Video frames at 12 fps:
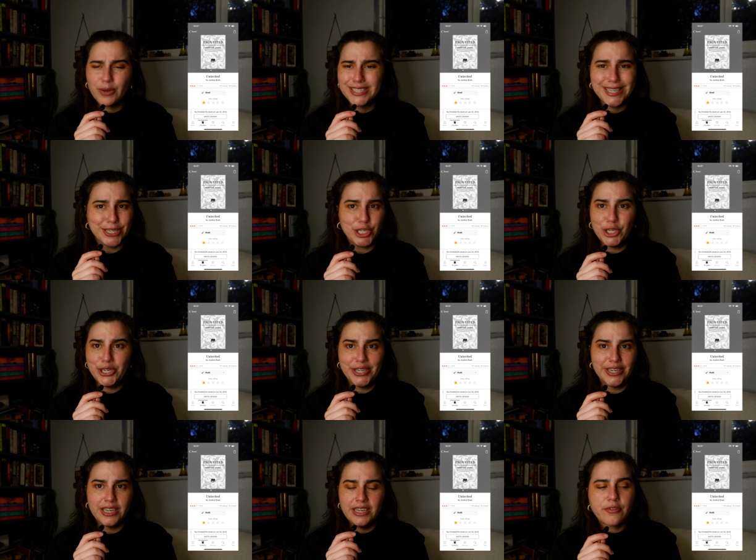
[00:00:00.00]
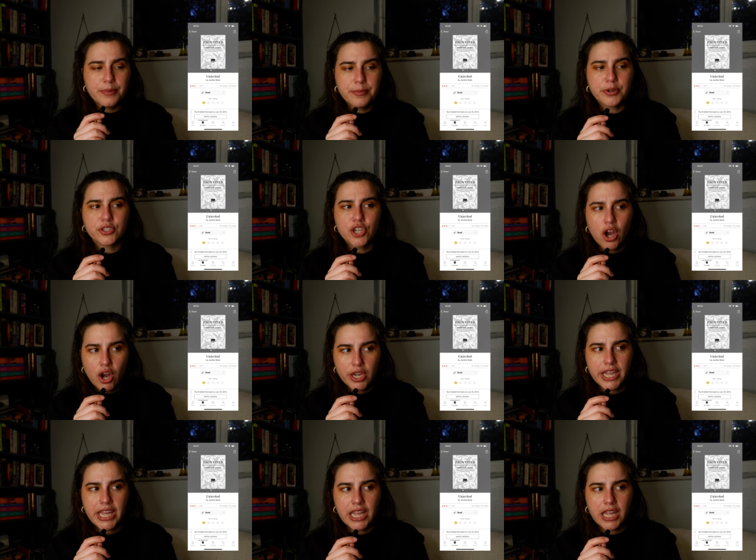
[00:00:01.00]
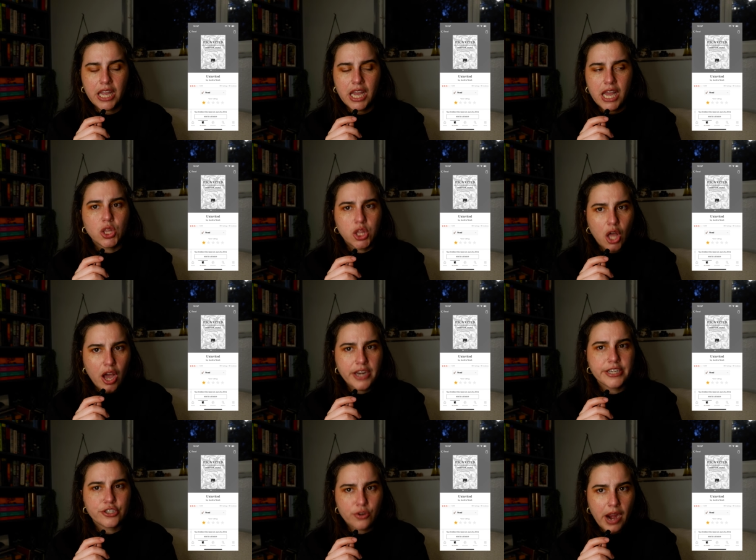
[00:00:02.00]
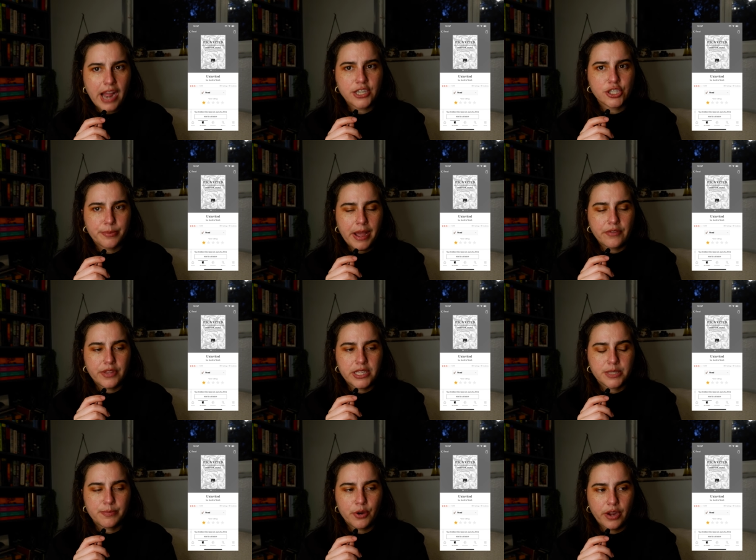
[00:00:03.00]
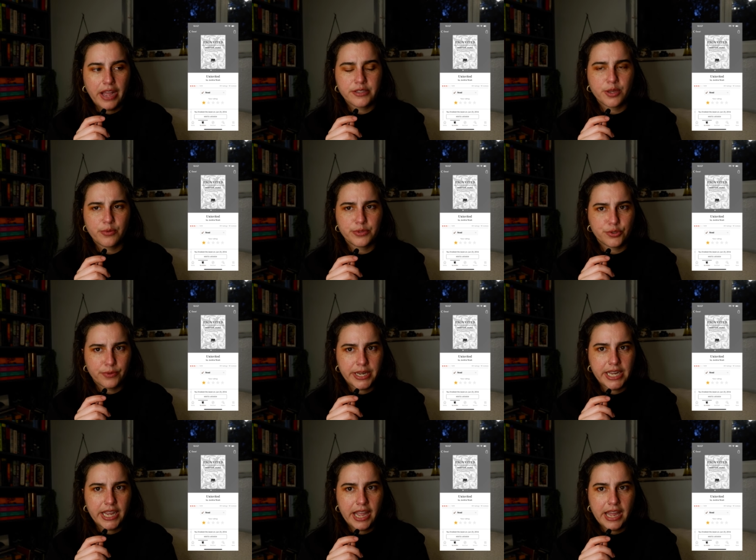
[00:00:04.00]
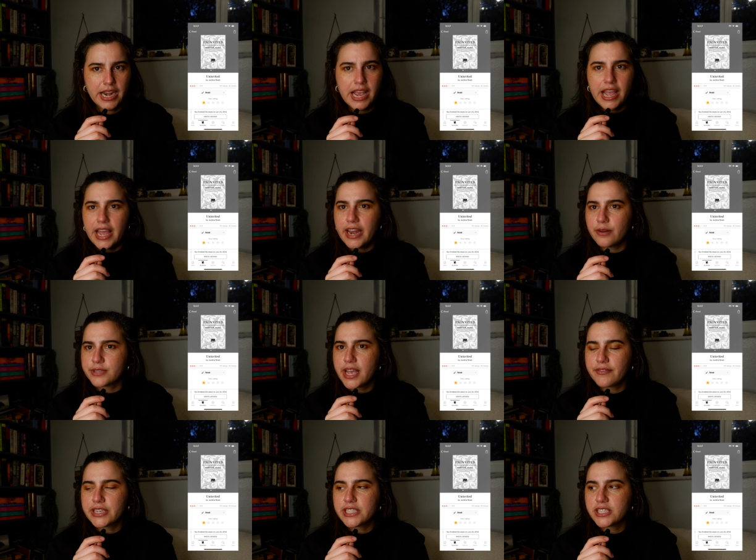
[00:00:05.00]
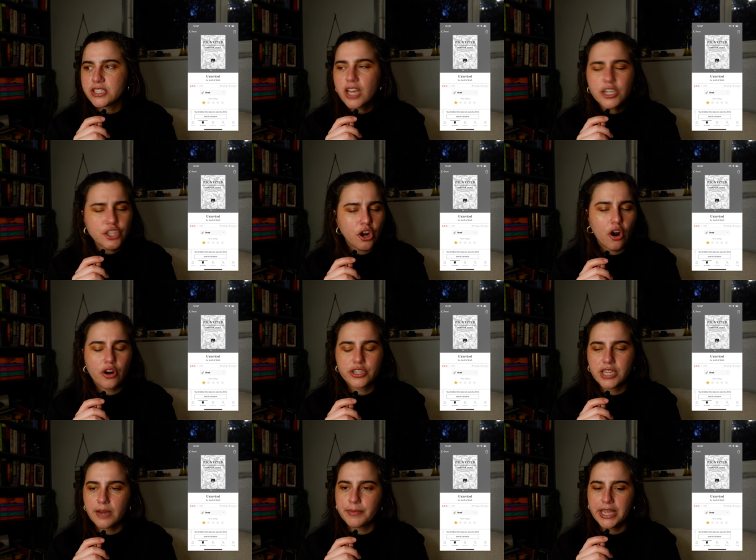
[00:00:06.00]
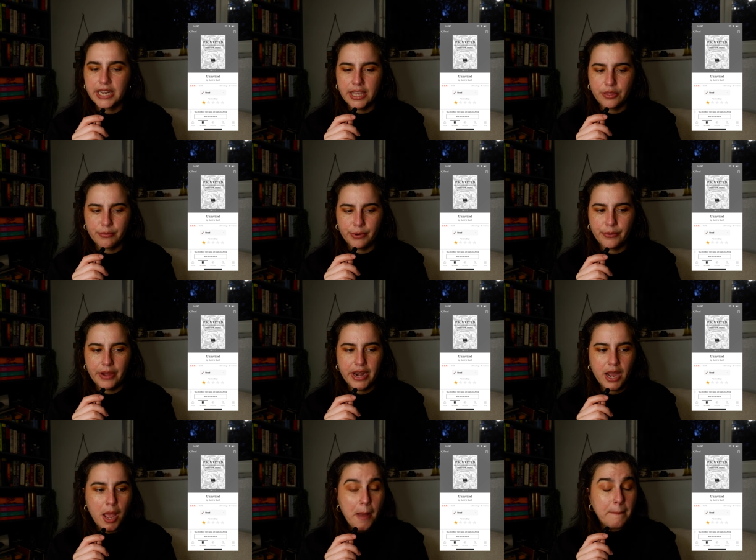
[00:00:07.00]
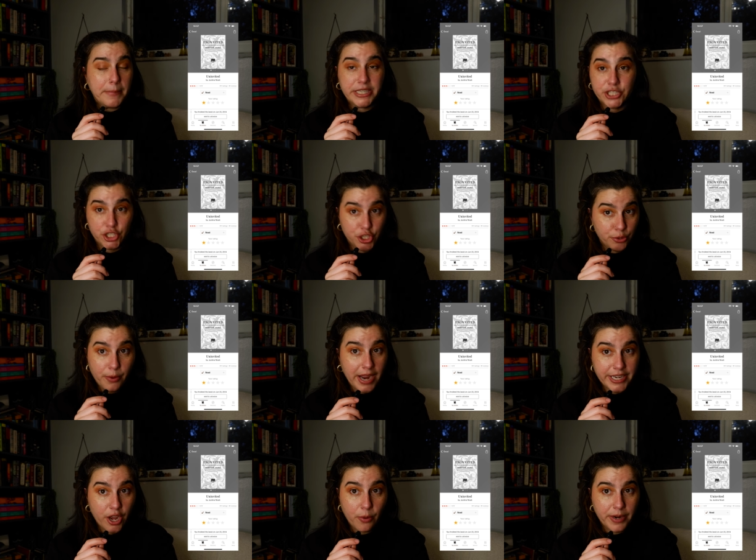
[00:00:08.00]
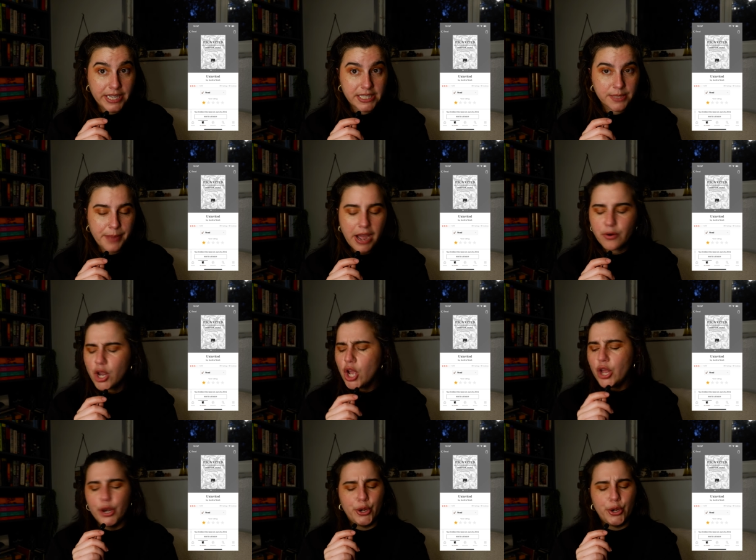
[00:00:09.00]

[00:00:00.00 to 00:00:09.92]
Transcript: It wasn't good. I remember talking a lot of trash about this book as I was reading it, and I was having such a hard time getting through it. But do I know what it's about?